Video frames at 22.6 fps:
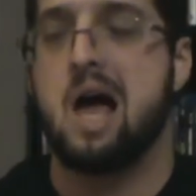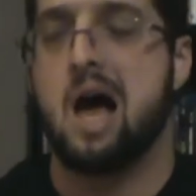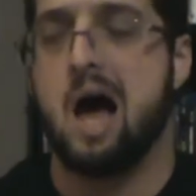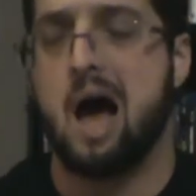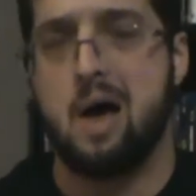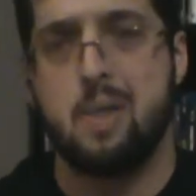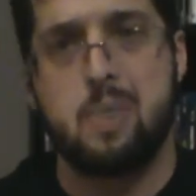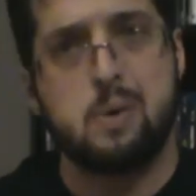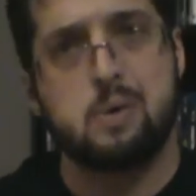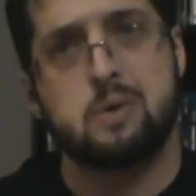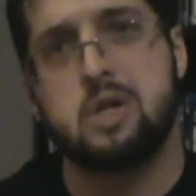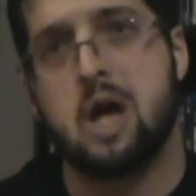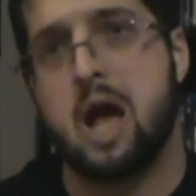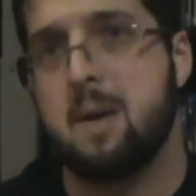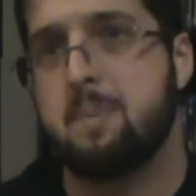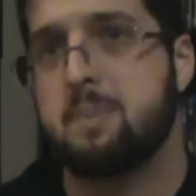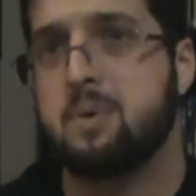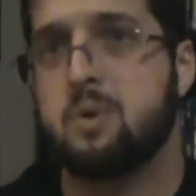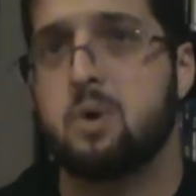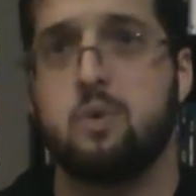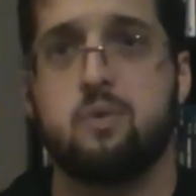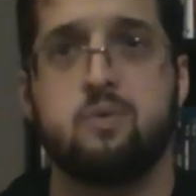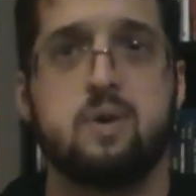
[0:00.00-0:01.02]
Other
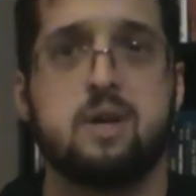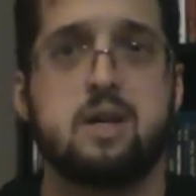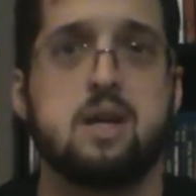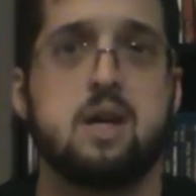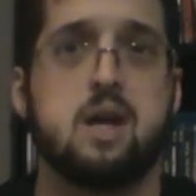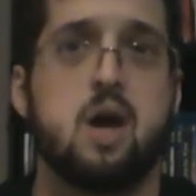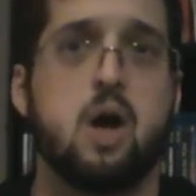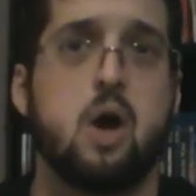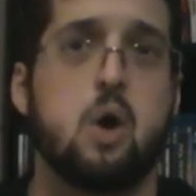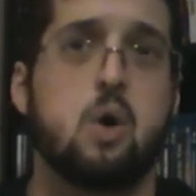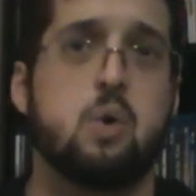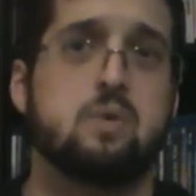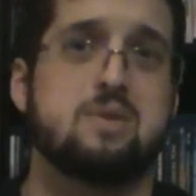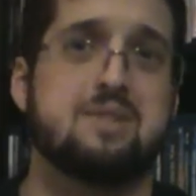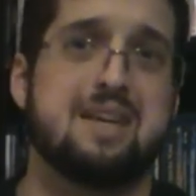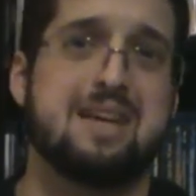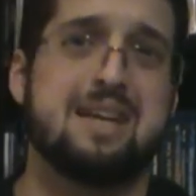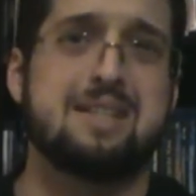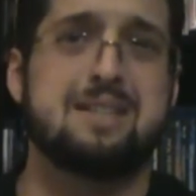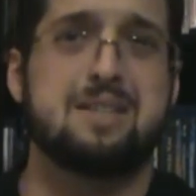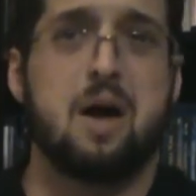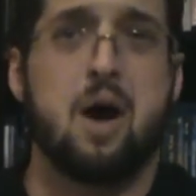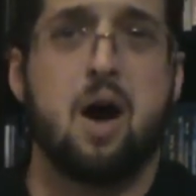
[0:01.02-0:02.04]
topical videos.
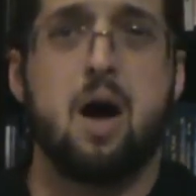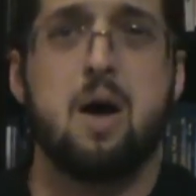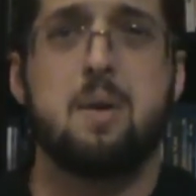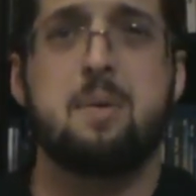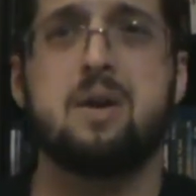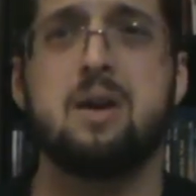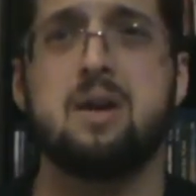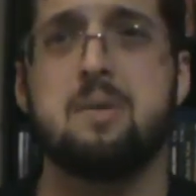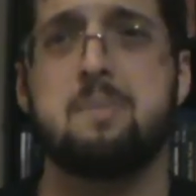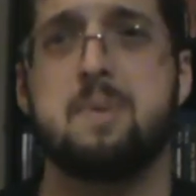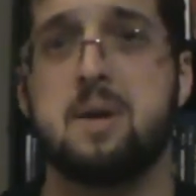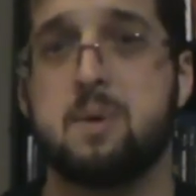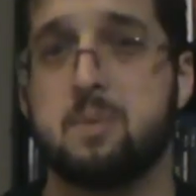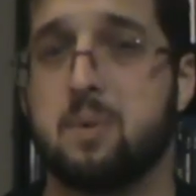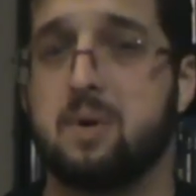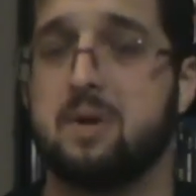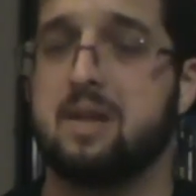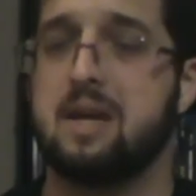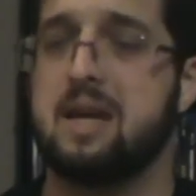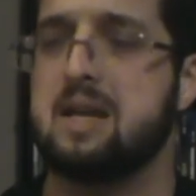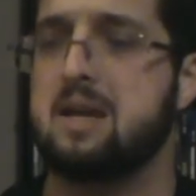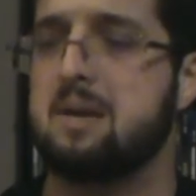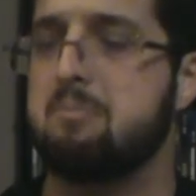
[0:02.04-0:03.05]
It's all going to be
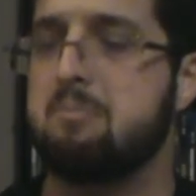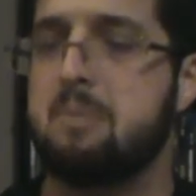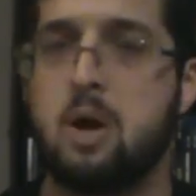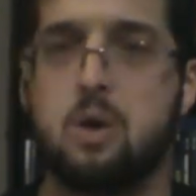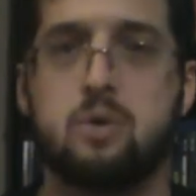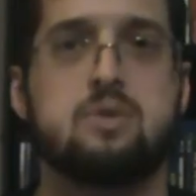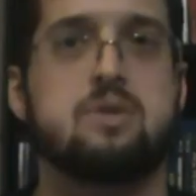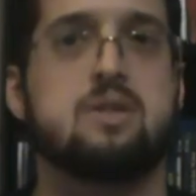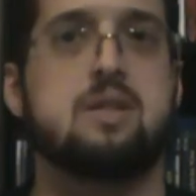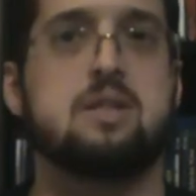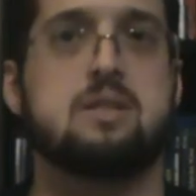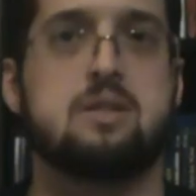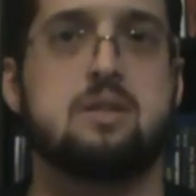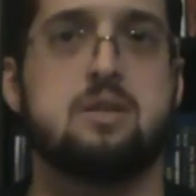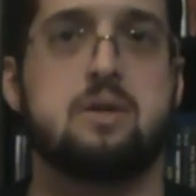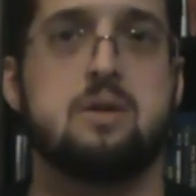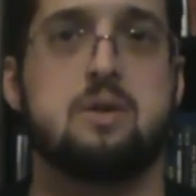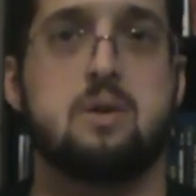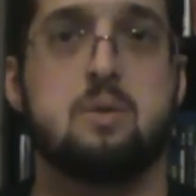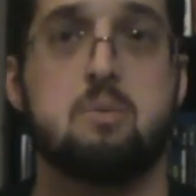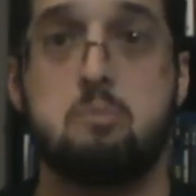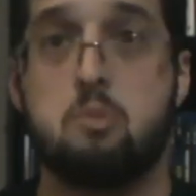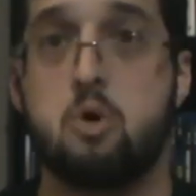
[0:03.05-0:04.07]
related mostly
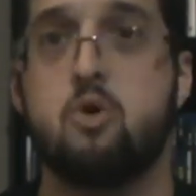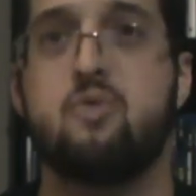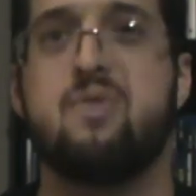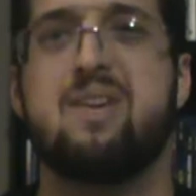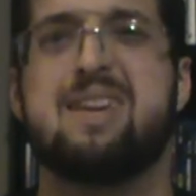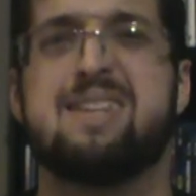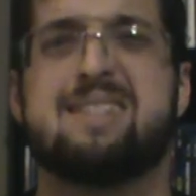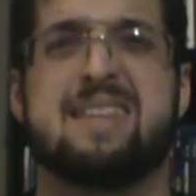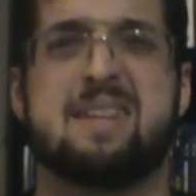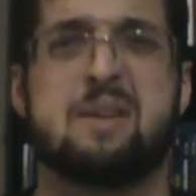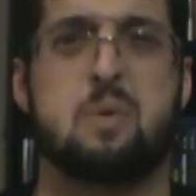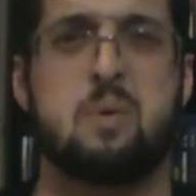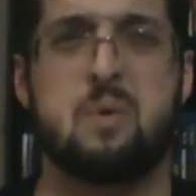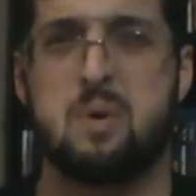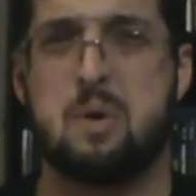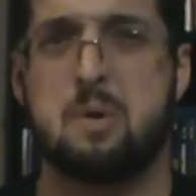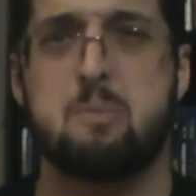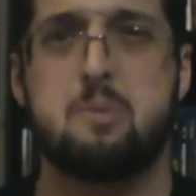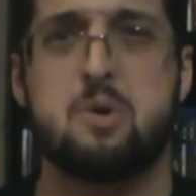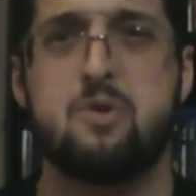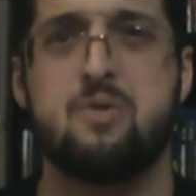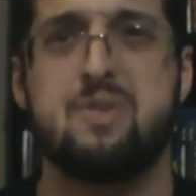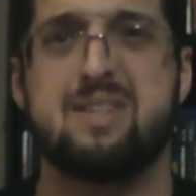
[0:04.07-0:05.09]
to movies and
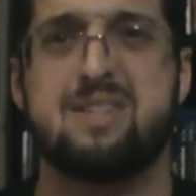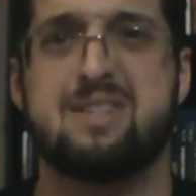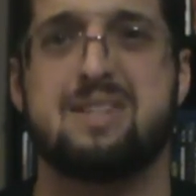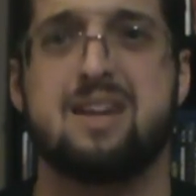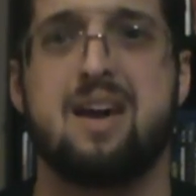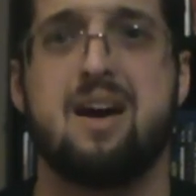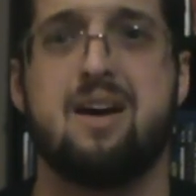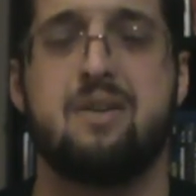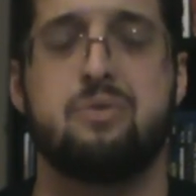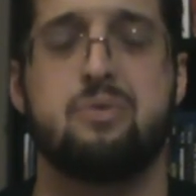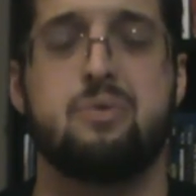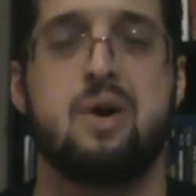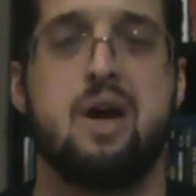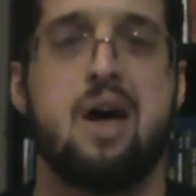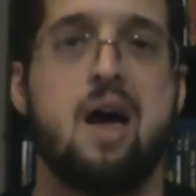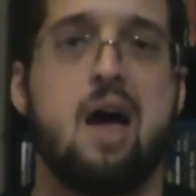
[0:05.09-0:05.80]
horror movie stuff.